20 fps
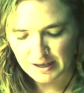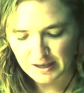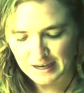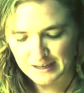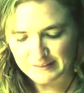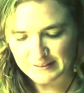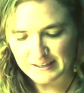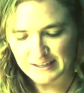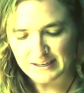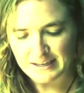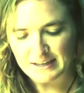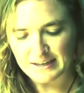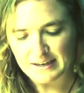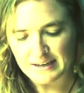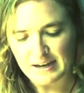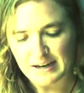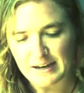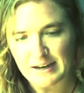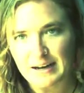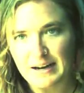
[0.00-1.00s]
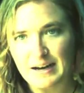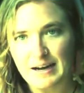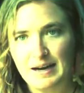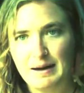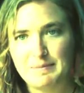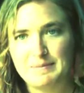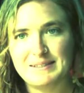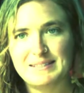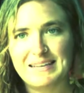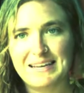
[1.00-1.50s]
And then
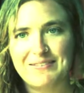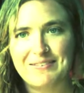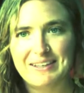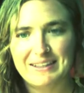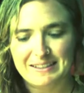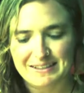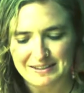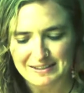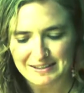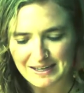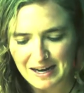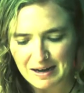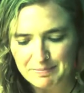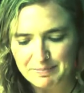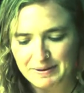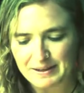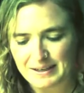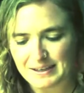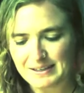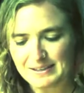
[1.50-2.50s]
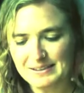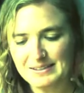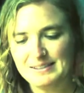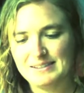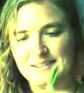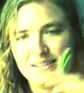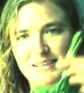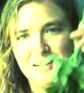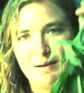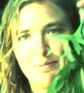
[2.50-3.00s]
I'm saving this top
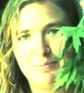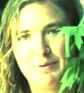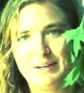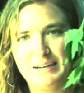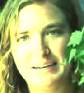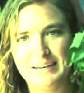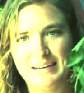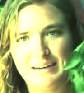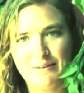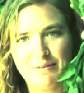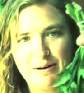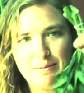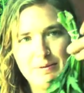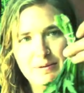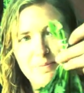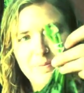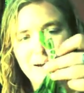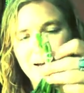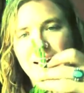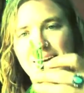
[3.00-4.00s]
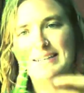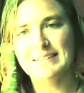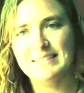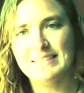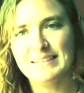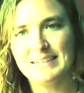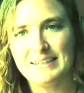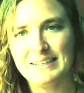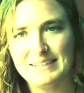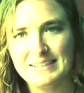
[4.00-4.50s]
piece and I'm putting it in a rubber band
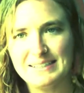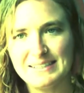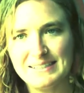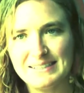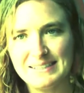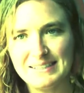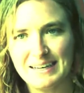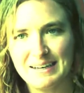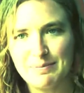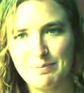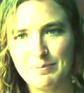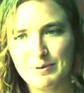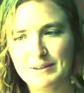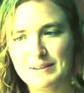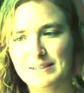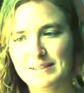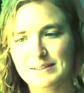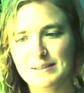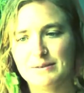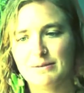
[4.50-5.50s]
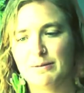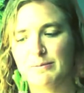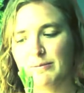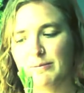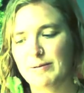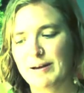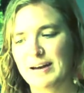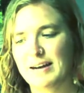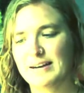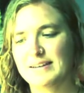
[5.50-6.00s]
here. You can see I put this in a rubber
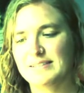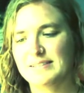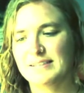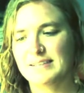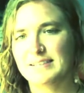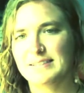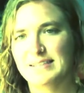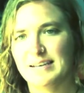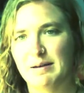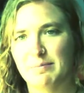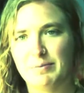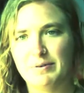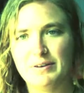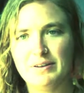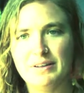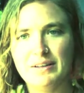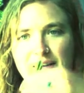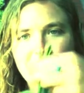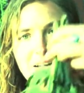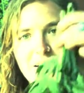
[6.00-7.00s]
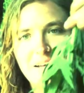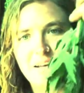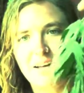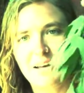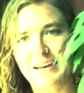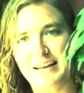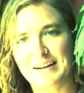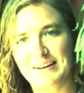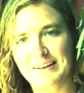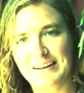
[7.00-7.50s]
band as an example.
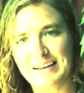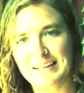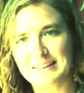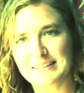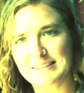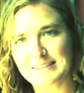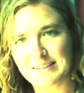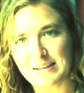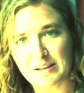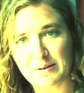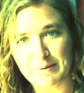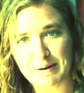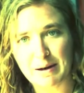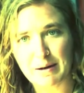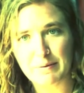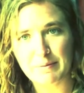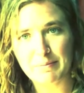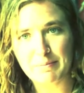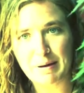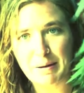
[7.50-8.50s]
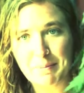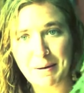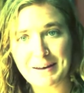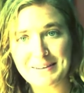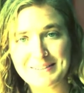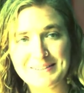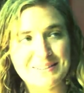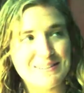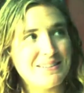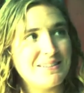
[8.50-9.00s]
And I'll hang this all around my
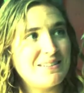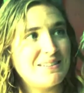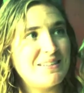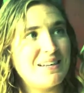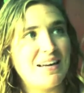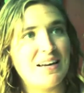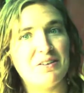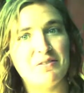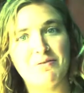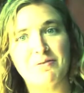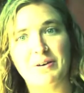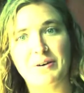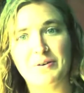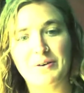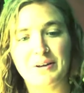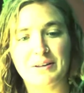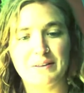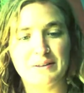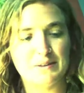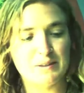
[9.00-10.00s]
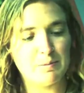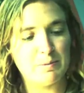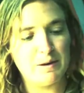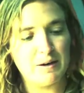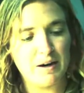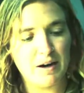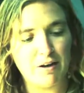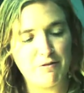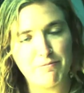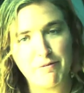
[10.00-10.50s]
bus to invoke the
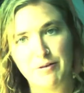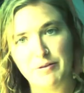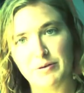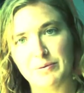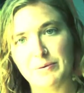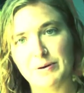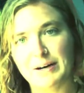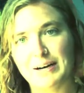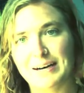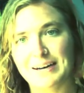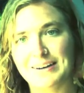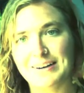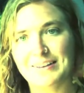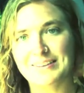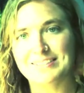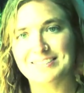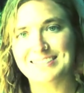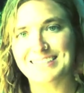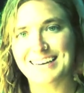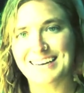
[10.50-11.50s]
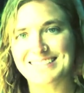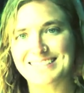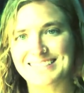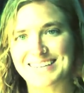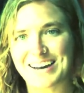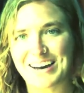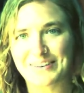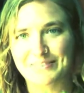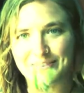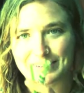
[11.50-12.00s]
spirit of Motherwort and all that she has to
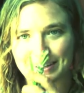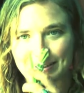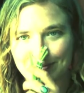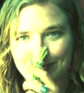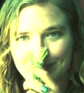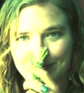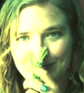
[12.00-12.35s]
offer.